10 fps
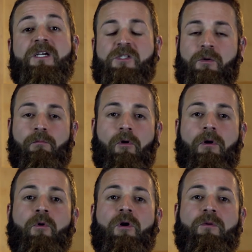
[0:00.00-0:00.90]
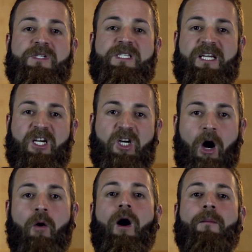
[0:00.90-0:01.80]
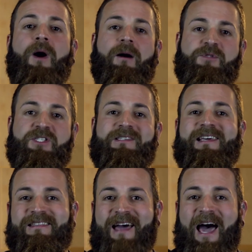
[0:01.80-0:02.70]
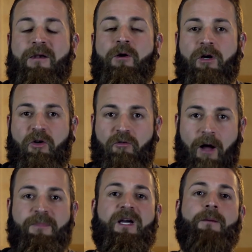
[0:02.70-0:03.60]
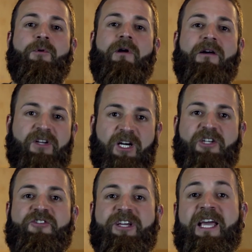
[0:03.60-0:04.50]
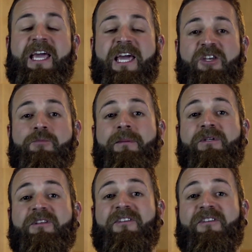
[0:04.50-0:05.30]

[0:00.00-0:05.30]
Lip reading: So more and more we're seeing co-op options like that cropping up around the country, and you may be able